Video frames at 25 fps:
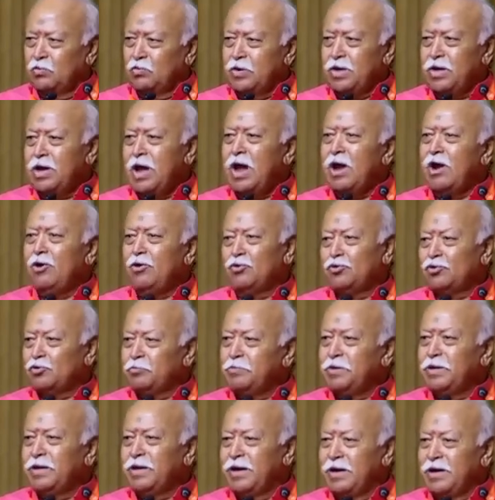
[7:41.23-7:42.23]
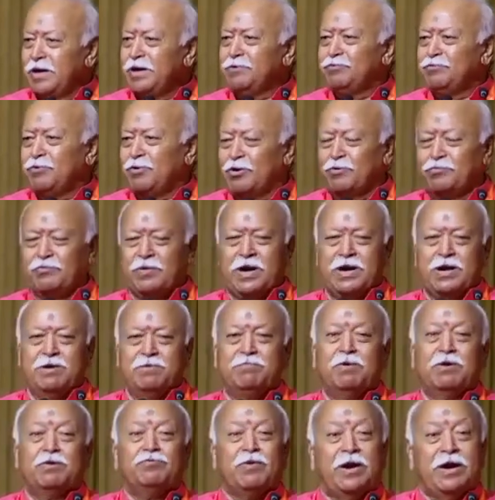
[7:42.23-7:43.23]
we have to be ready for
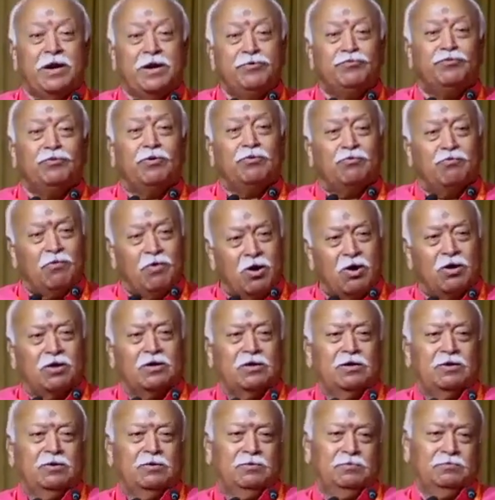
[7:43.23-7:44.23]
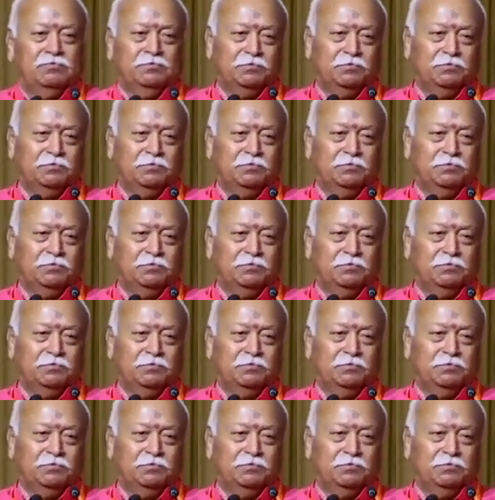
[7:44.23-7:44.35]
fight. But fight for what?